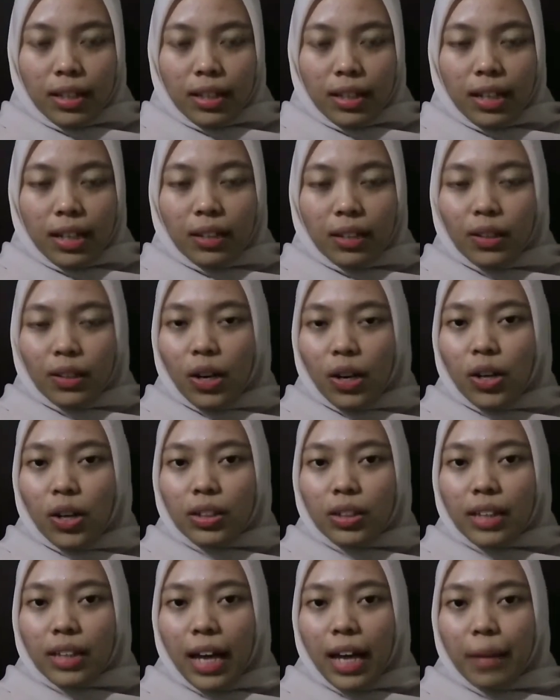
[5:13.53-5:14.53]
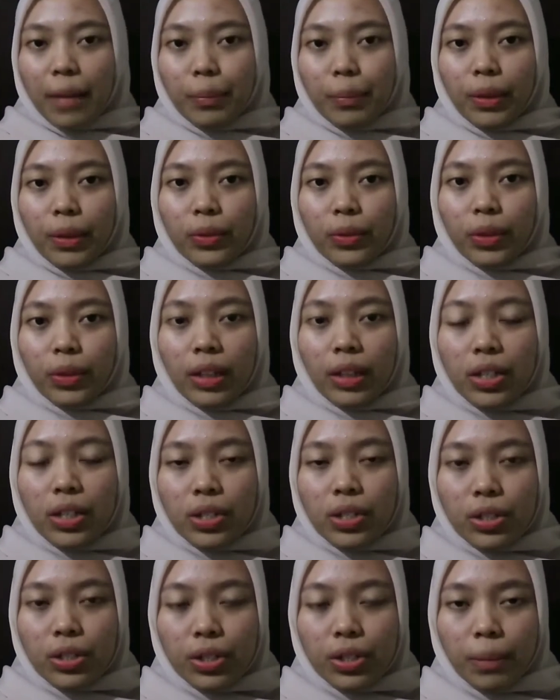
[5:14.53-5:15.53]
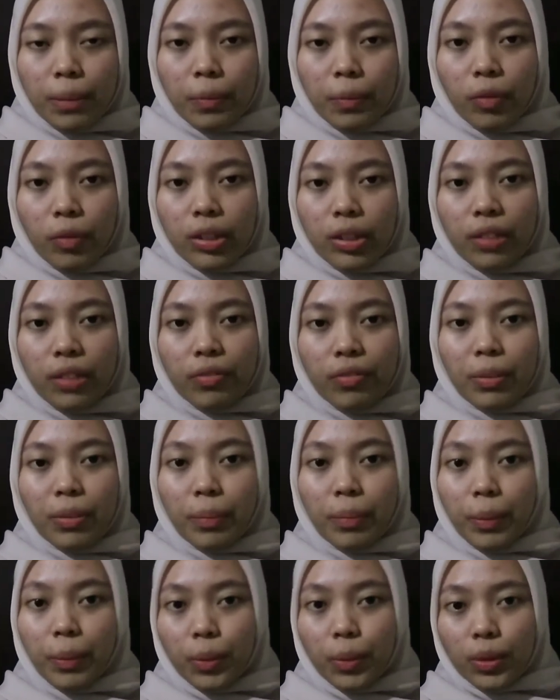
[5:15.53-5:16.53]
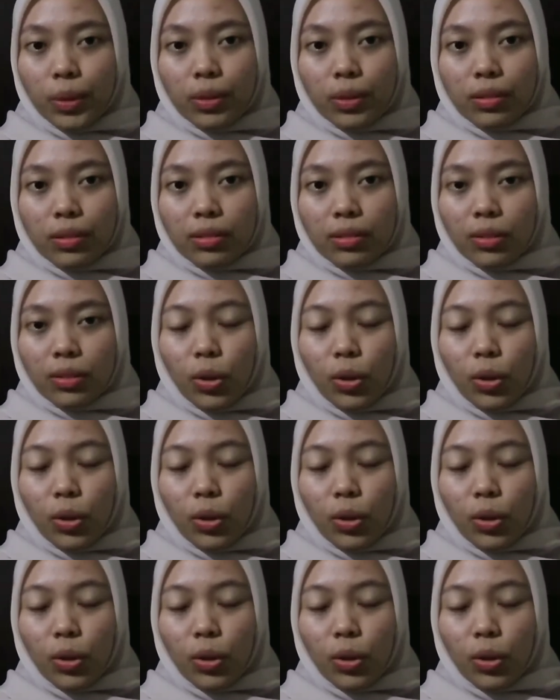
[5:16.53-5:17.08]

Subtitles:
Get along and build relationship with different people